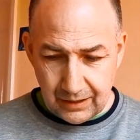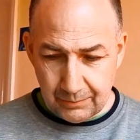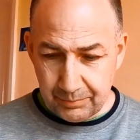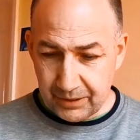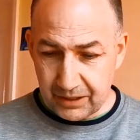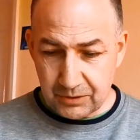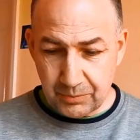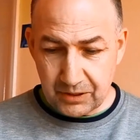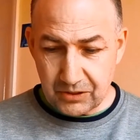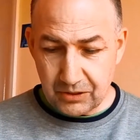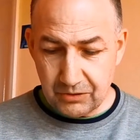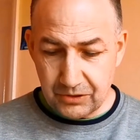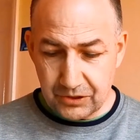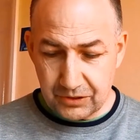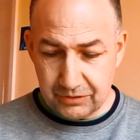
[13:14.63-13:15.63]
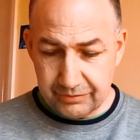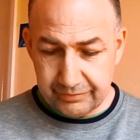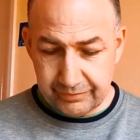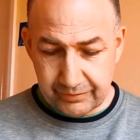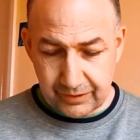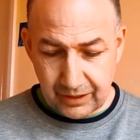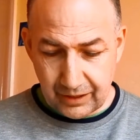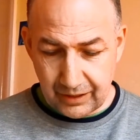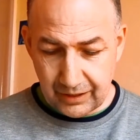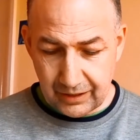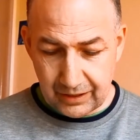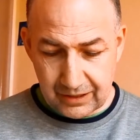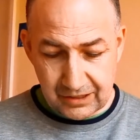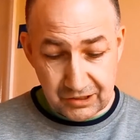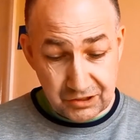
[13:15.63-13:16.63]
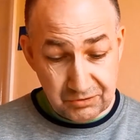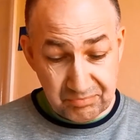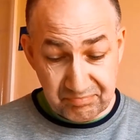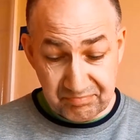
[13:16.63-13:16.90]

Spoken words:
But that's my solution, and